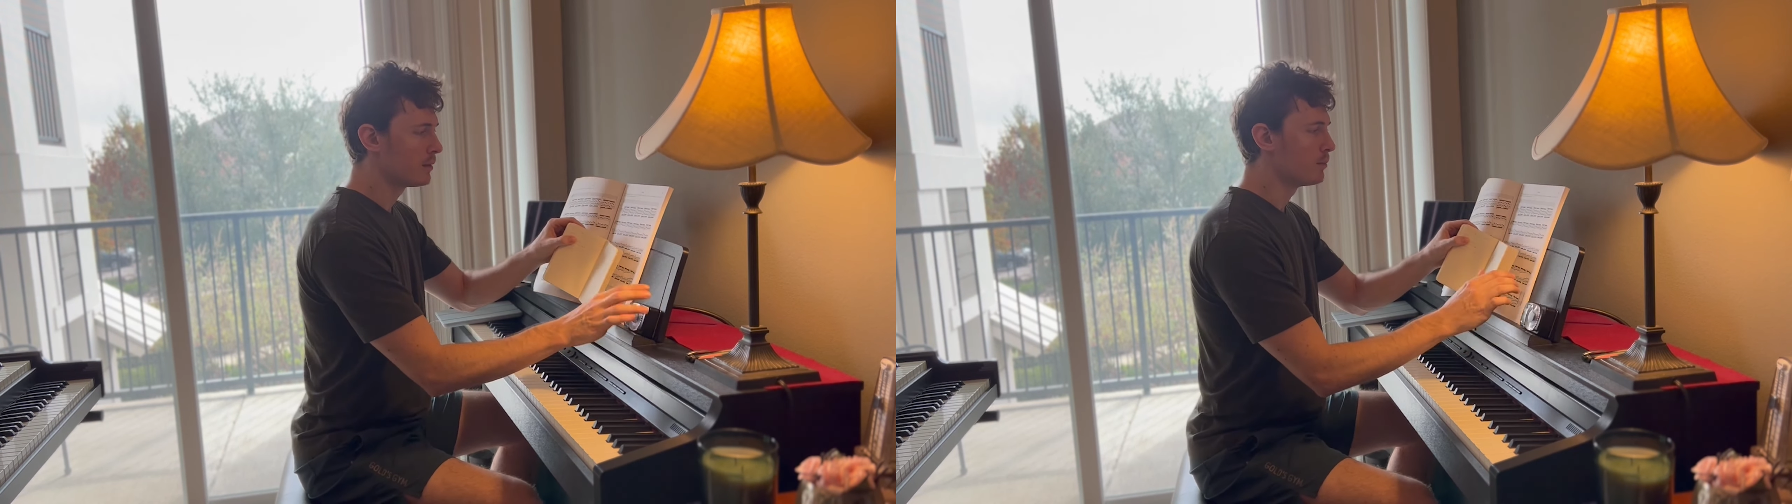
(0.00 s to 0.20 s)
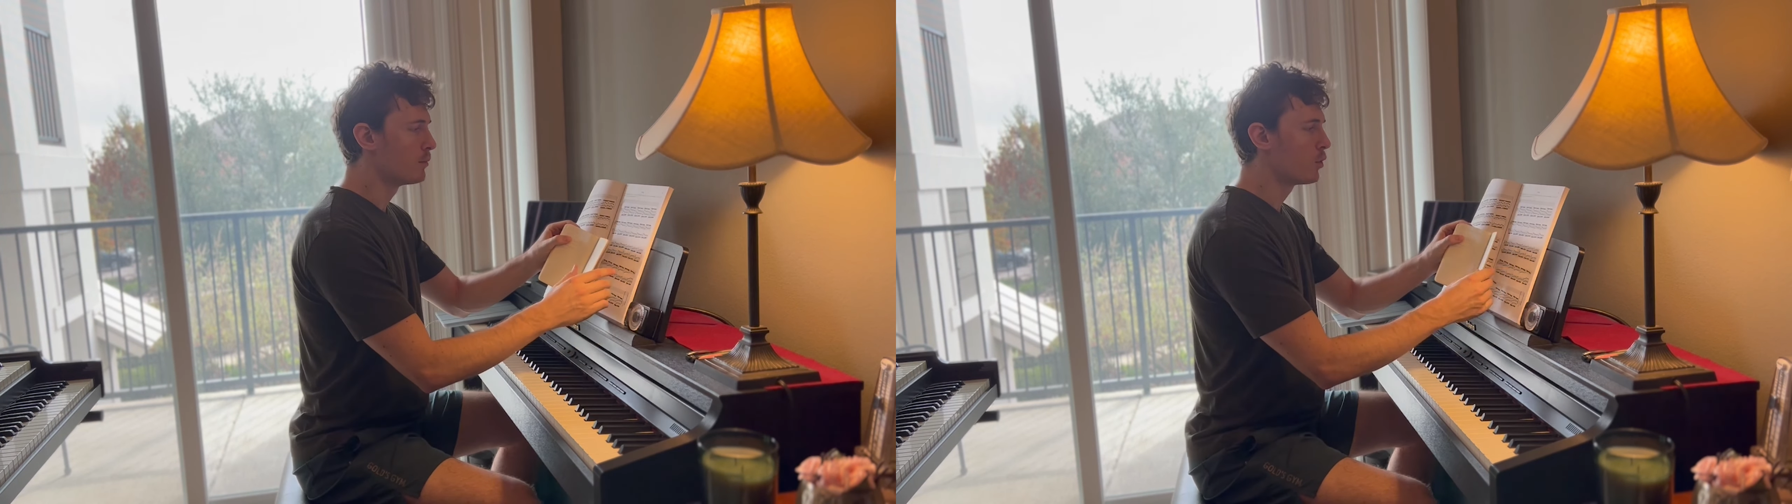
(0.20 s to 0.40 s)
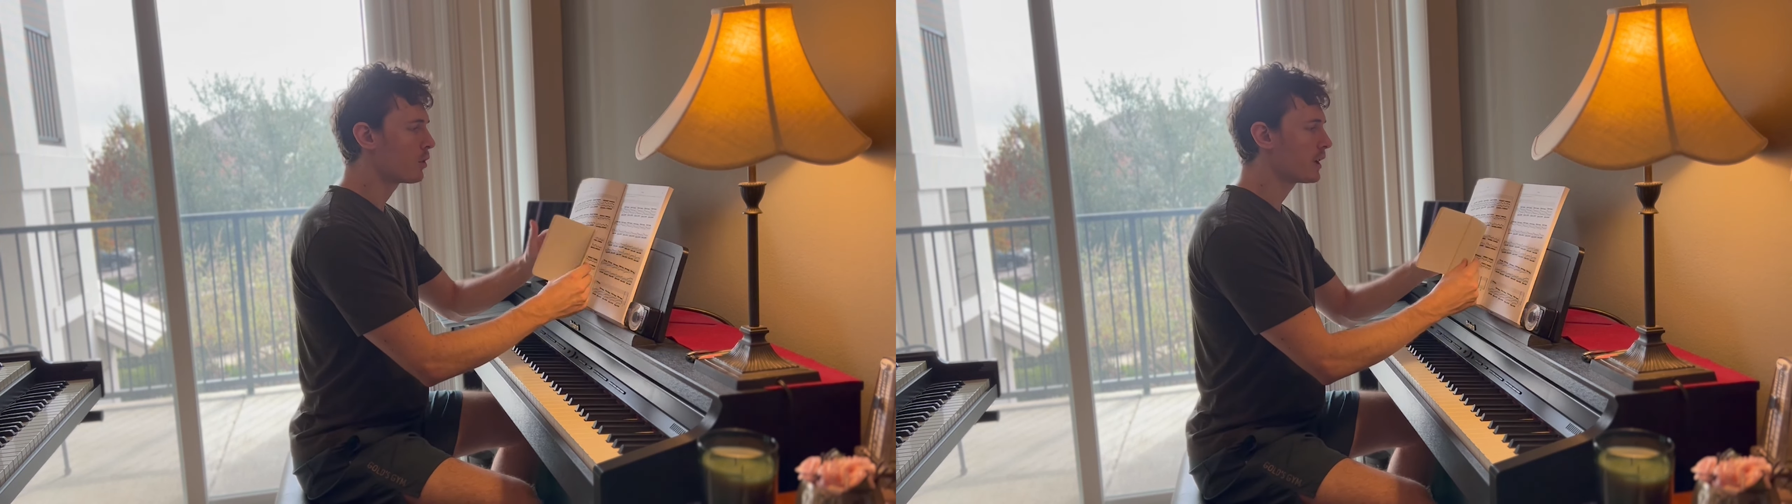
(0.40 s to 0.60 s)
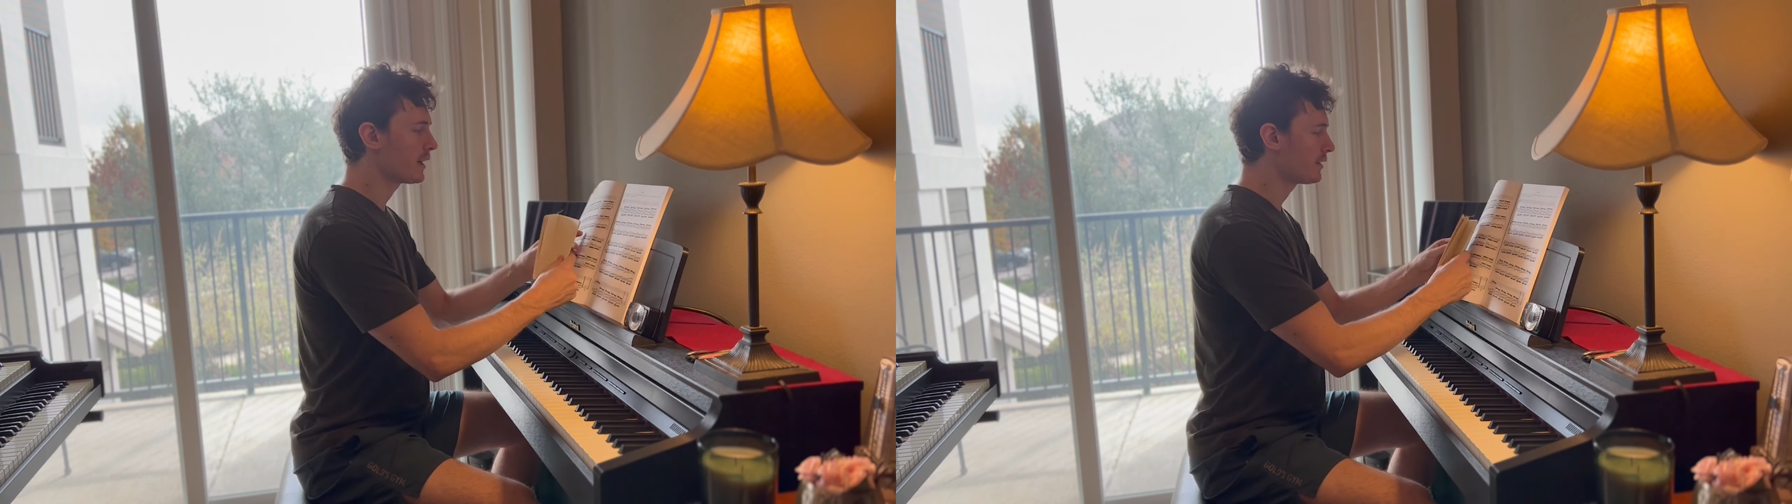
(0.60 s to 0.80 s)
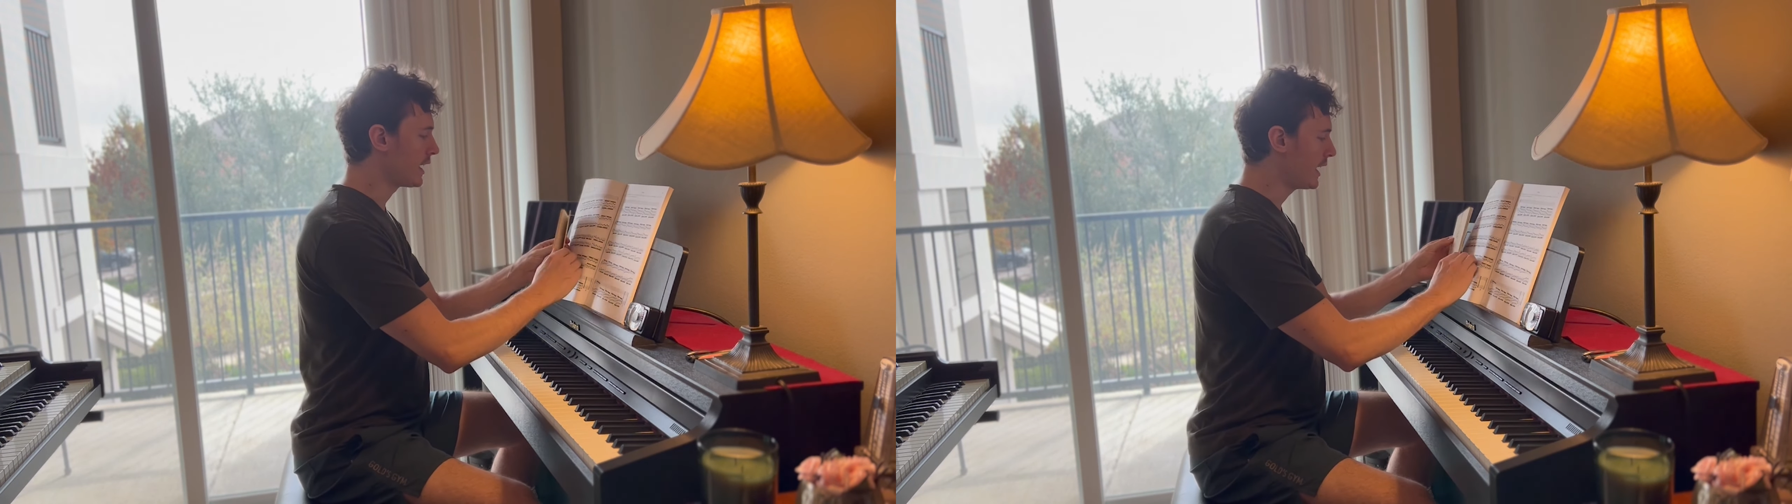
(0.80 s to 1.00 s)
more
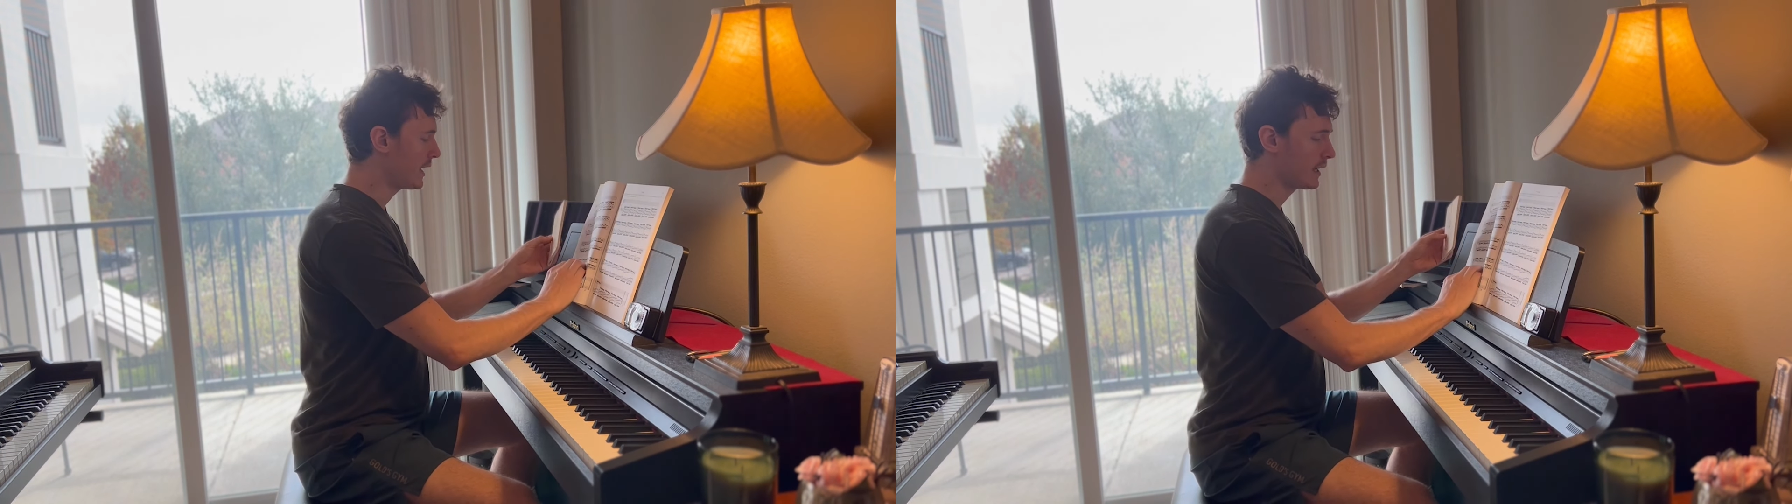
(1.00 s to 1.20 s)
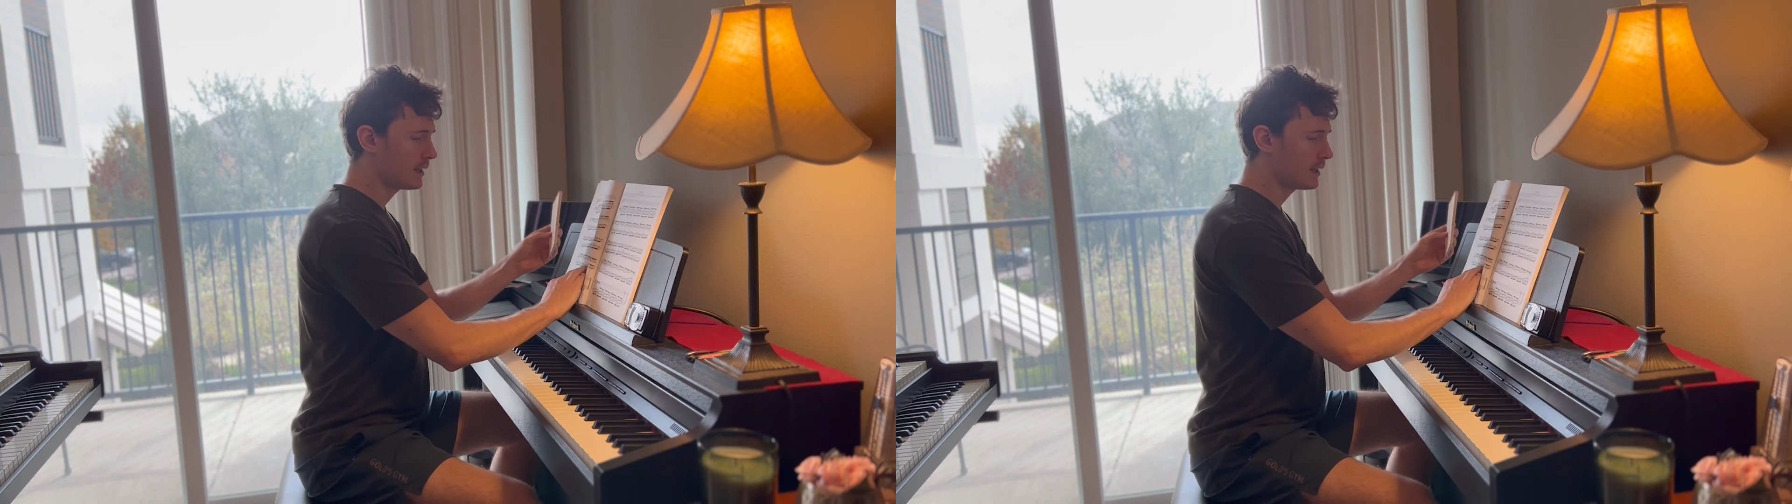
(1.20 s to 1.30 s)
exciting